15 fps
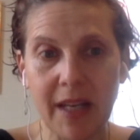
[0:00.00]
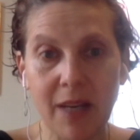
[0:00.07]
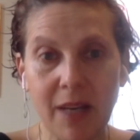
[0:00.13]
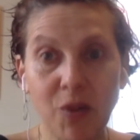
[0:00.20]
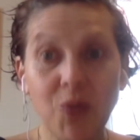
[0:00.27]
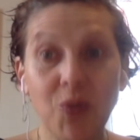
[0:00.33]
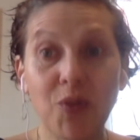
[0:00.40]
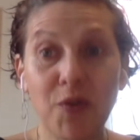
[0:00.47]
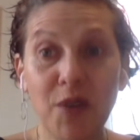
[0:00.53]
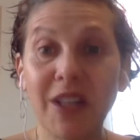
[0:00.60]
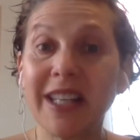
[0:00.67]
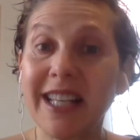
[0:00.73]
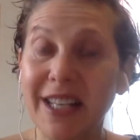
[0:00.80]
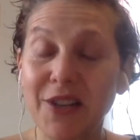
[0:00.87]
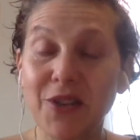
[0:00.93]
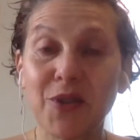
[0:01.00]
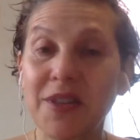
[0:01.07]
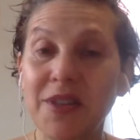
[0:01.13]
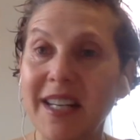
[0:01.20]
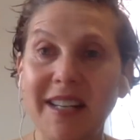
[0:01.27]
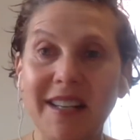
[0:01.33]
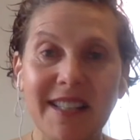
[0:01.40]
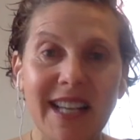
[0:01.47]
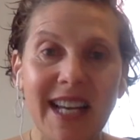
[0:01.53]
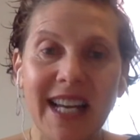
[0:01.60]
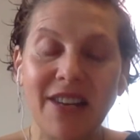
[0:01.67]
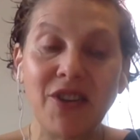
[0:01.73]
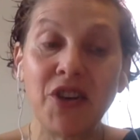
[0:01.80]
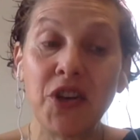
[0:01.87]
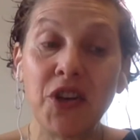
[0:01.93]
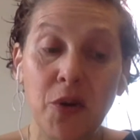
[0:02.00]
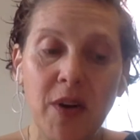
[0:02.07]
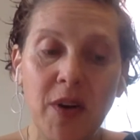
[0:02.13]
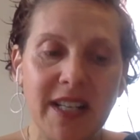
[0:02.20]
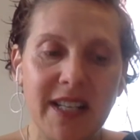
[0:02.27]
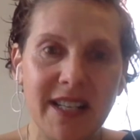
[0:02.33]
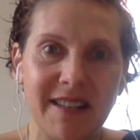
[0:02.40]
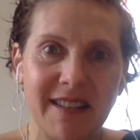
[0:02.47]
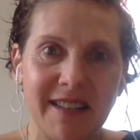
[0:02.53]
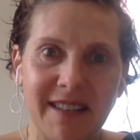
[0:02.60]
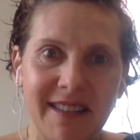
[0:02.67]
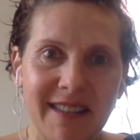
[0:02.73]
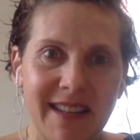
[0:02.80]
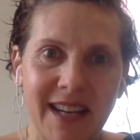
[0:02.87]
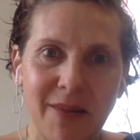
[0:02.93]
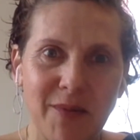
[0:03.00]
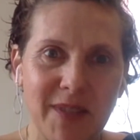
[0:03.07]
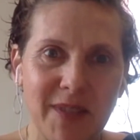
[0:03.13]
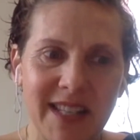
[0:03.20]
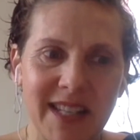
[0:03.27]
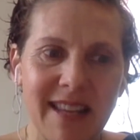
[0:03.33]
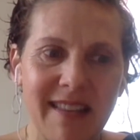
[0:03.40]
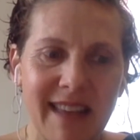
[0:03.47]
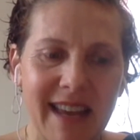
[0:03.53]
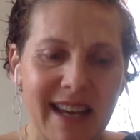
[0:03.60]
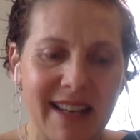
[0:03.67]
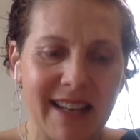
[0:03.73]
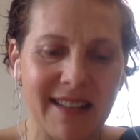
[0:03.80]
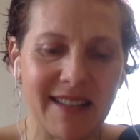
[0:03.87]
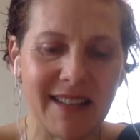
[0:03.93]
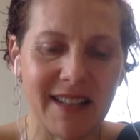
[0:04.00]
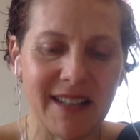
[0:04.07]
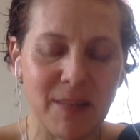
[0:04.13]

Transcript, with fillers: which was really interesting because I had no idea that I was in that uh,